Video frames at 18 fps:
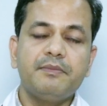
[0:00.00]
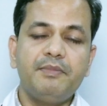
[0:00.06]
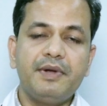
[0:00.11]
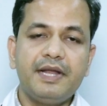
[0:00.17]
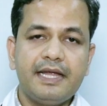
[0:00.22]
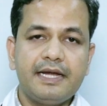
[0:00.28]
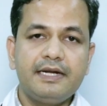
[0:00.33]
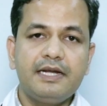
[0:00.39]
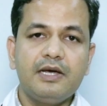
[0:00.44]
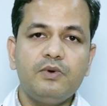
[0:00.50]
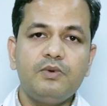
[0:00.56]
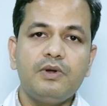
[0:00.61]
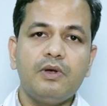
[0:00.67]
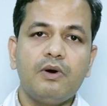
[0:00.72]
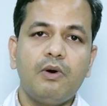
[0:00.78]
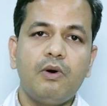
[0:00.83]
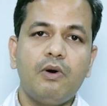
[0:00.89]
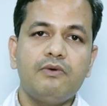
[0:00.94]
the
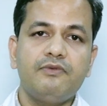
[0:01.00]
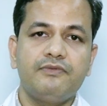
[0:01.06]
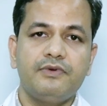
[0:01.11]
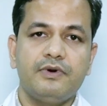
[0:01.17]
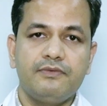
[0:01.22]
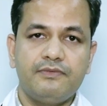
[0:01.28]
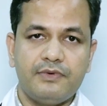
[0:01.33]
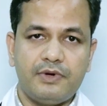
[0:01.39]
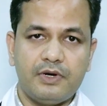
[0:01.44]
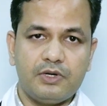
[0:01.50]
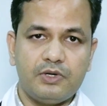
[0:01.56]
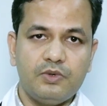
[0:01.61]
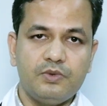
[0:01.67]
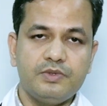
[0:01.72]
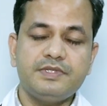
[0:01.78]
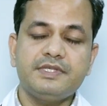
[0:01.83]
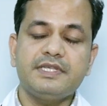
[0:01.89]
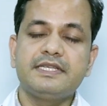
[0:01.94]
breakdown of
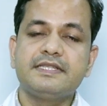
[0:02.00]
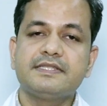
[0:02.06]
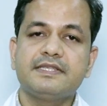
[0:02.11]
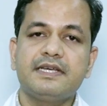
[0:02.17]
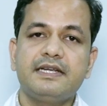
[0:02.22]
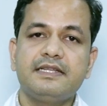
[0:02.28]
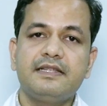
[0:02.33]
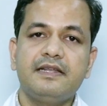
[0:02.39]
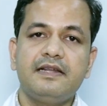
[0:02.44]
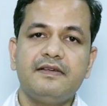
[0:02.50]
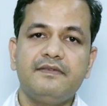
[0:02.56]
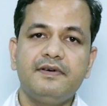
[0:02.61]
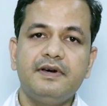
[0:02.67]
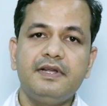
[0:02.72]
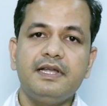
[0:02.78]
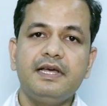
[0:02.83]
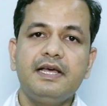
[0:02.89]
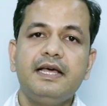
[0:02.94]
fructose inside the
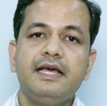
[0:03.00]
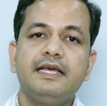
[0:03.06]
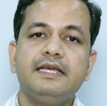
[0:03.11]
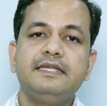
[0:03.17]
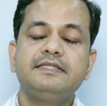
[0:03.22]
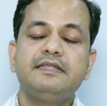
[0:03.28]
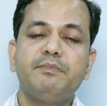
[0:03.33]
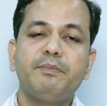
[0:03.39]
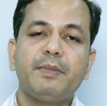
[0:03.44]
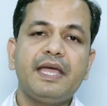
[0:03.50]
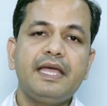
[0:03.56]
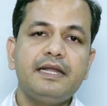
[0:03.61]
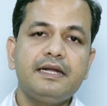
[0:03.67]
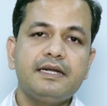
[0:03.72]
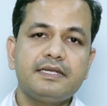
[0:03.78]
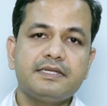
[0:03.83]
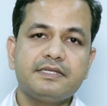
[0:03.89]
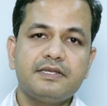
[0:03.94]
liver is the
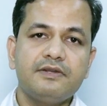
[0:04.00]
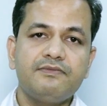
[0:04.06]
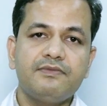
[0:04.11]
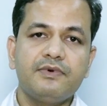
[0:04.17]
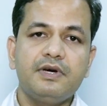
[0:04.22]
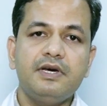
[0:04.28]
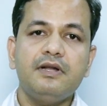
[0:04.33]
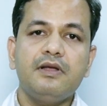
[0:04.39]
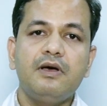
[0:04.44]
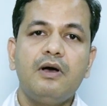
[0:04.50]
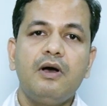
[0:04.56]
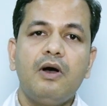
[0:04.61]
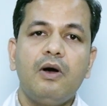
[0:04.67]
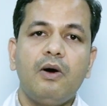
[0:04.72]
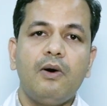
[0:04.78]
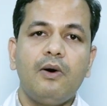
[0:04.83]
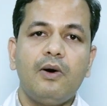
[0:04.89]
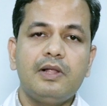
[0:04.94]
main reason for
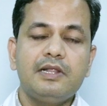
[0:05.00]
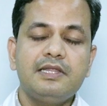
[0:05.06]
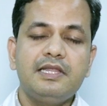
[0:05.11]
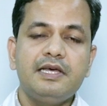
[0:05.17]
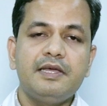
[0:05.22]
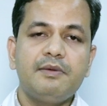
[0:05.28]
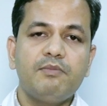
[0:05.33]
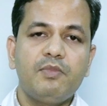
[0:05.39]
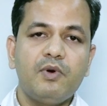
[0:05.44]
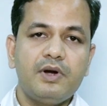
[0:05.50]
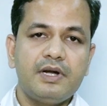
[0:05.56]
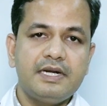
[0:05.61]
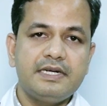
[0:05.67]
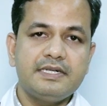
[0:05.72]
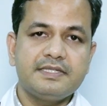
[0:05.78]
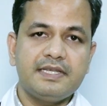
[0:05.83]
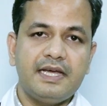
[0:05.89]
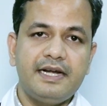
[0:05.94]
all the
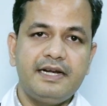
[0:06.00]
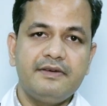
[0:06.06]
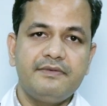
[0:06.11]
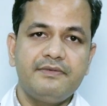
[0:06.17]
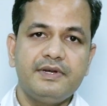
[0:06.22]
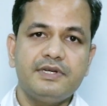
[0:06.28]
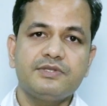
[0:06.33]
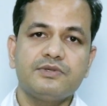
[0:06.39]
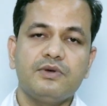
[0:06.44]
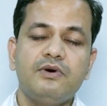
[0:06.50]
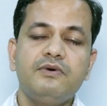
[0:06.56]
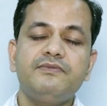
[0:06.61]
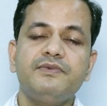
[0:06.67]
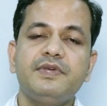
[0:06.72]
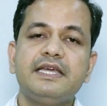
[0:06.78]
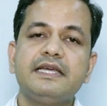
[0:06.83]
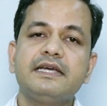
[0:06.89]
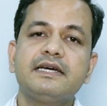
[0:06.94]
important side effects
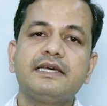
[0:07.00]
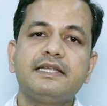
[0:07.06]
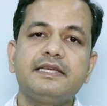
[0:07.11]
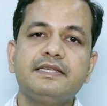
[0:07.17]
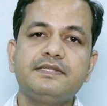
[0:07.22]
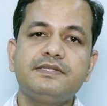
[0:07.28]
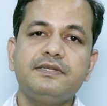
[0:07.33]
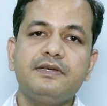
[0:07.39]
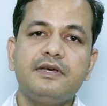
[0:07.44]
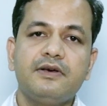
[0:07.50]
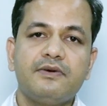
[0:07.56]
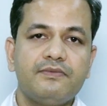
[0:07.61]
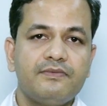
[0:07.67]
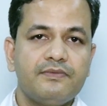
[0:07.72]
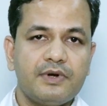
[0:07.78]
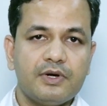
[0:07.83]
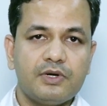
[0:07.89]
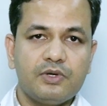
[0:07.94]
of increased
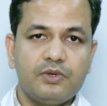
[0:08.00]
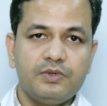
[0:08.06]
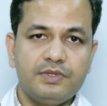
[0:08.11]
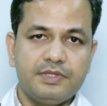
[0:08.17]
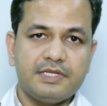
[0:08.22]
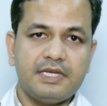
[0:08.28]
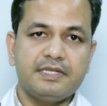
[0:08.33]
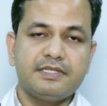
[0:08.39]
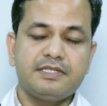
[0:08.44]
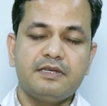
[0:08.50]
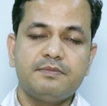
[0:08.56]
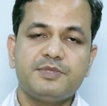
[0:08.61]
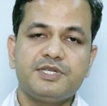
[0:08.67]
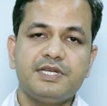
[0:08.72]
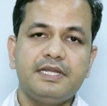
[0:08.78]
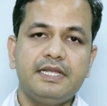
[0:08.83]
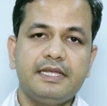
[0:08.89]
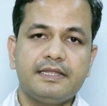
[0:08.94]
fructose
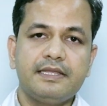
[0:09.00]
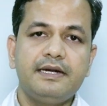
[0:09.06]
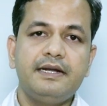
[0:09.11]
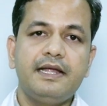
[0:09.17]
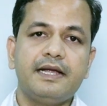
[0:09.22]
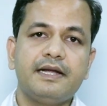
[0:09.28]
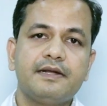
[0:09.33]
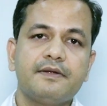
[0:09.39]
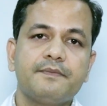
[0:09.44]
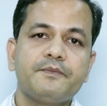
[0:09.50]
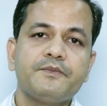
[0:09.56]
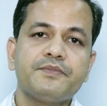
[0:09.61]
consumption in the diet.